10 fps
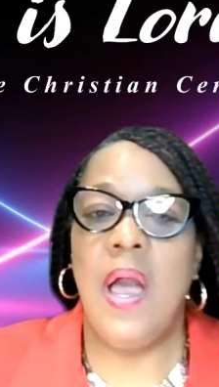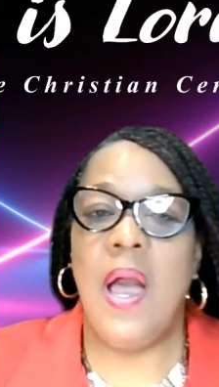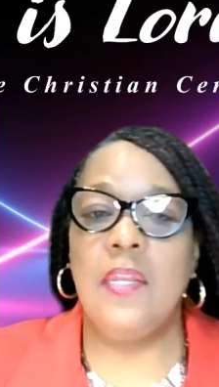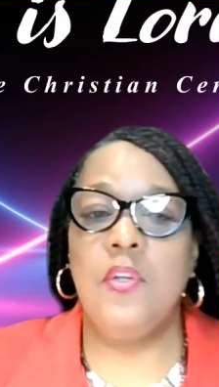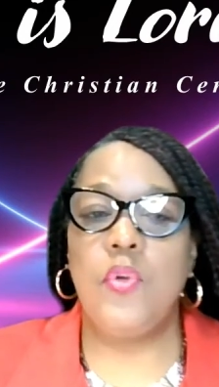
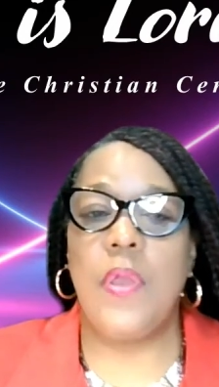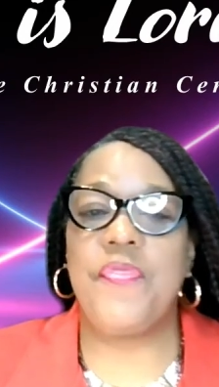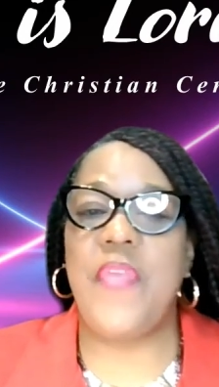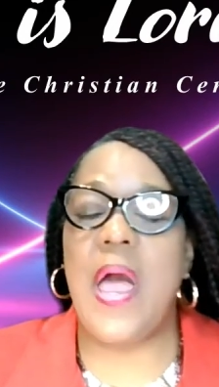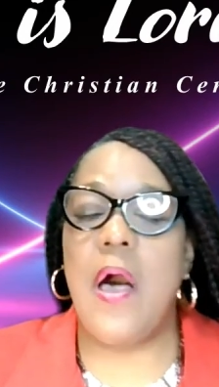
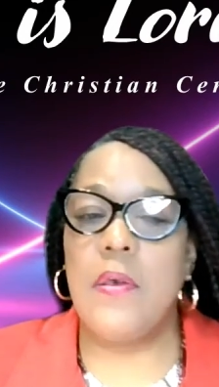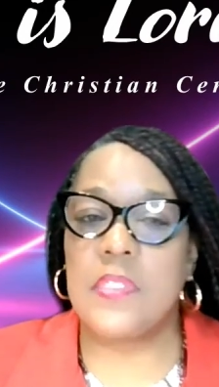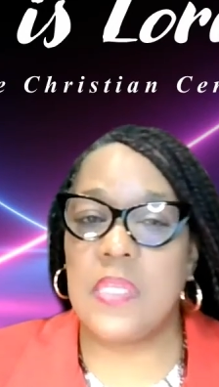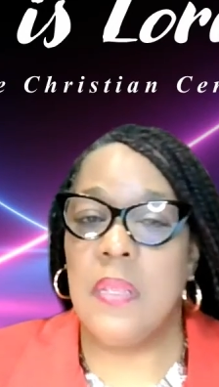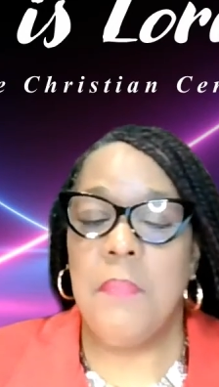Hallelujah.
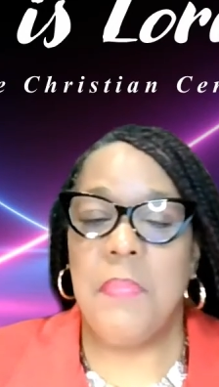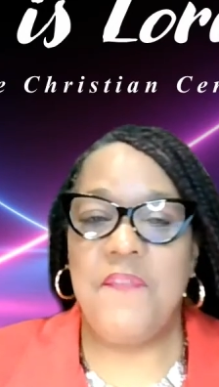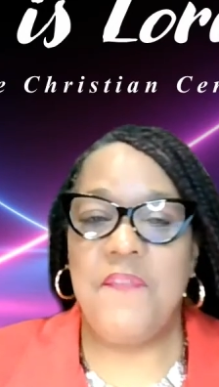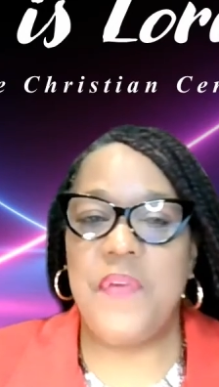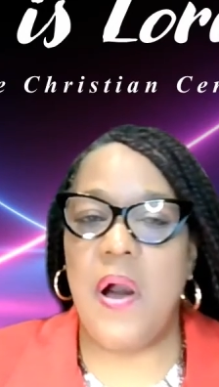1,000
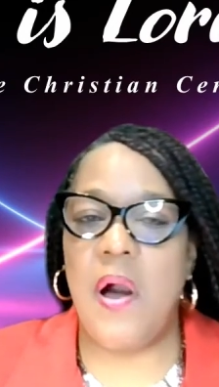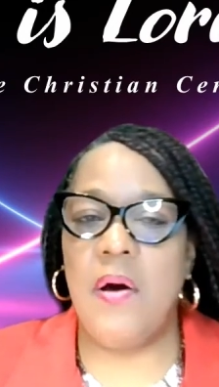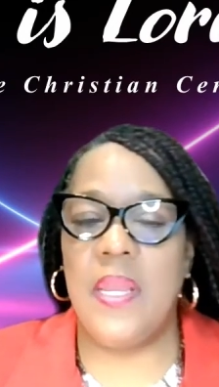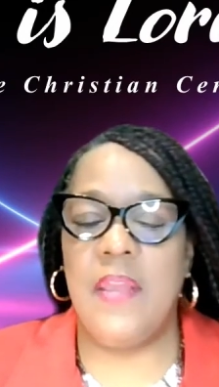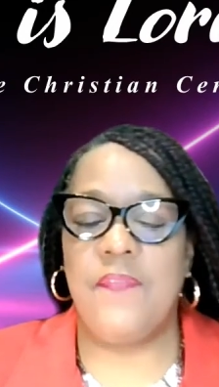may
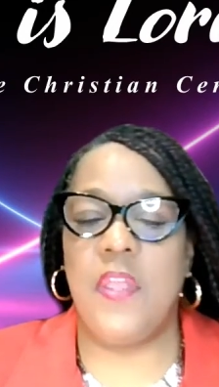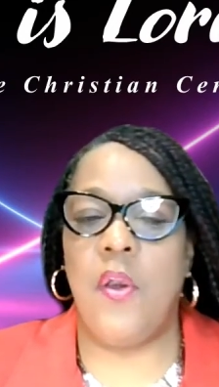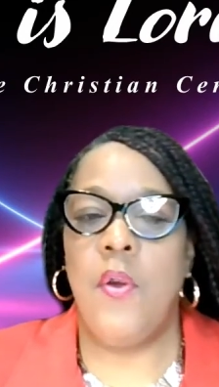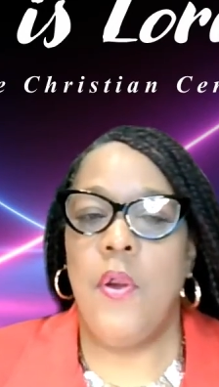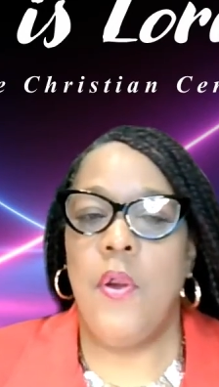fall at
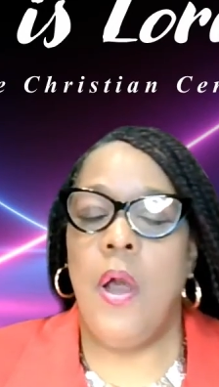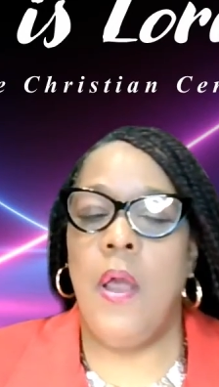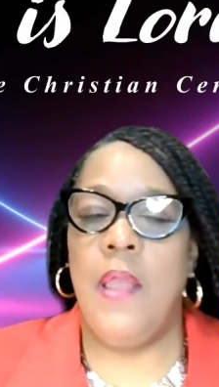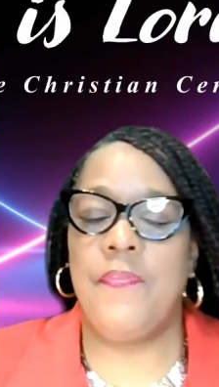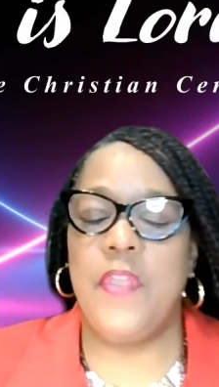their
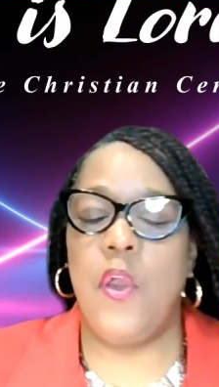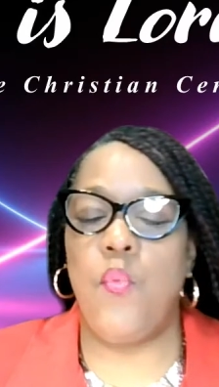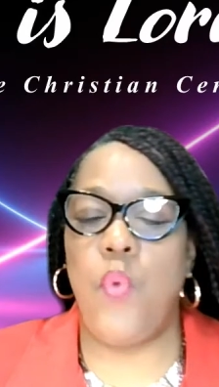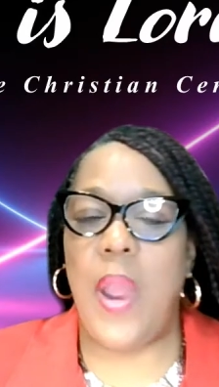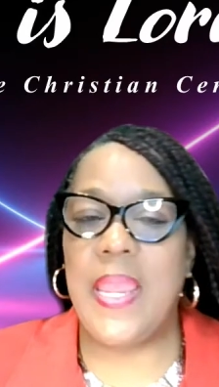
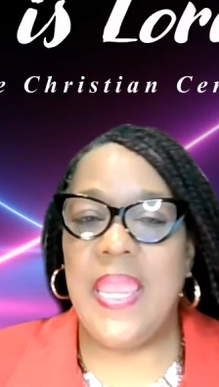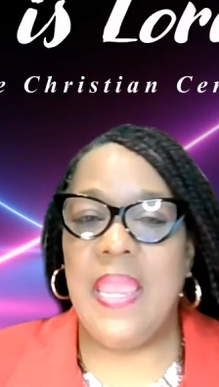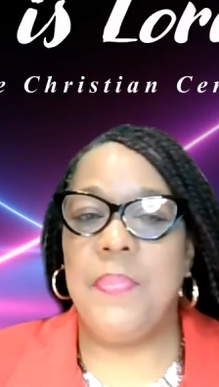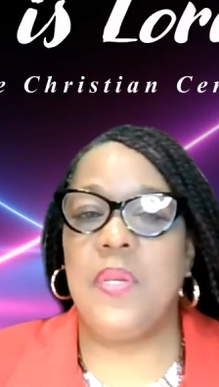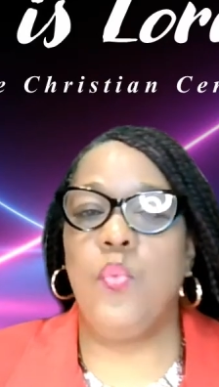right
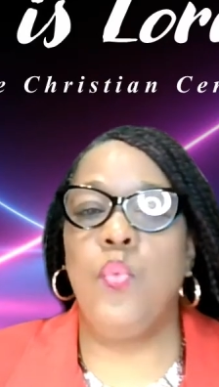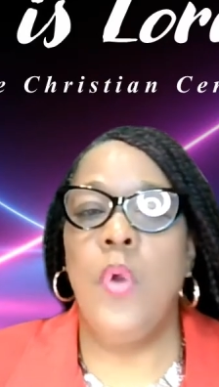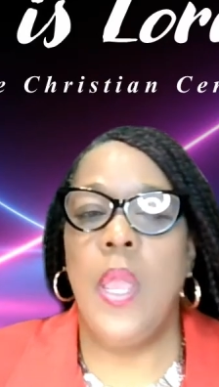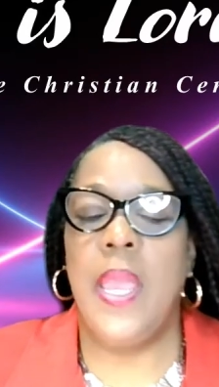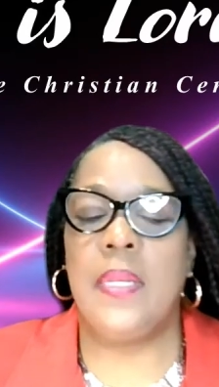hand, but
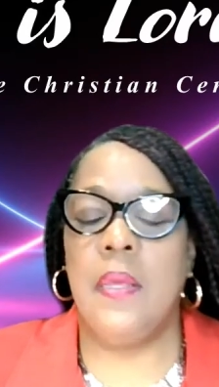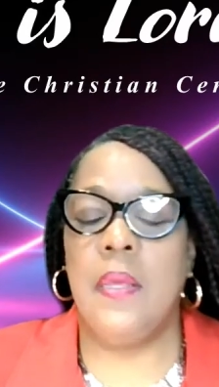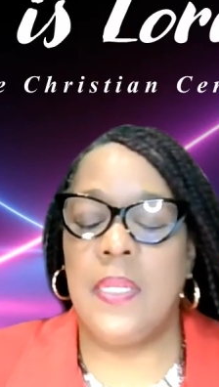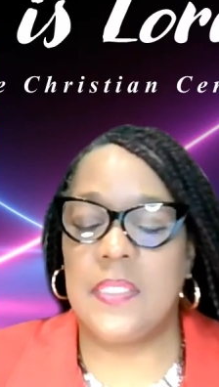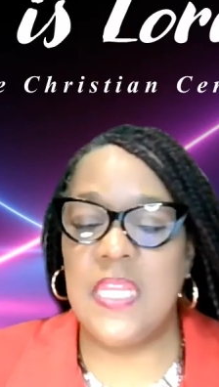
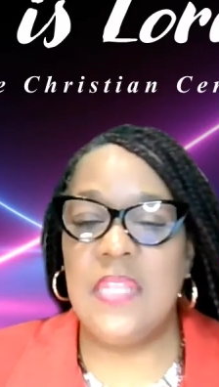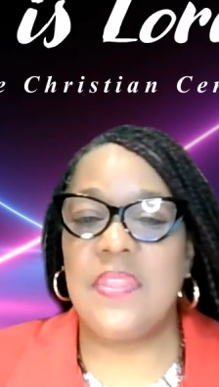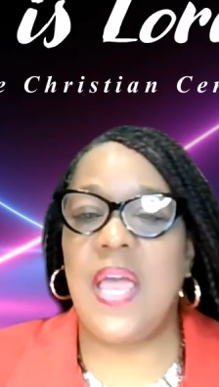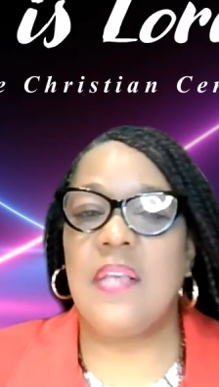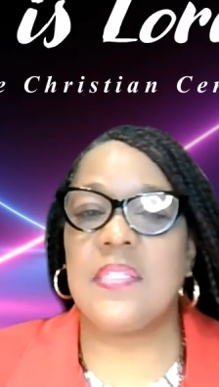and
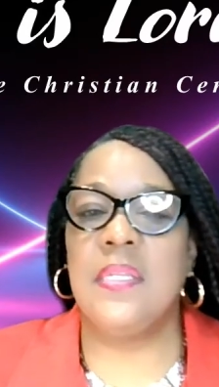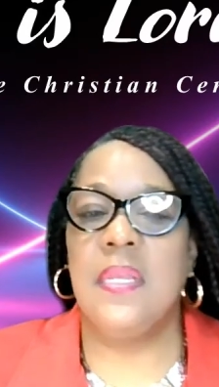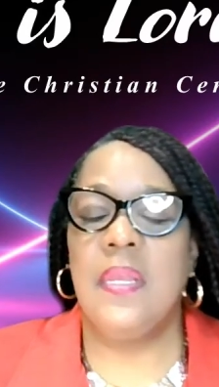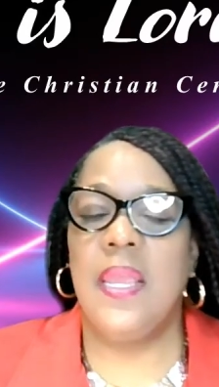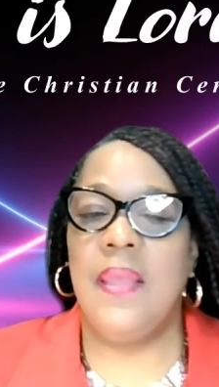10,000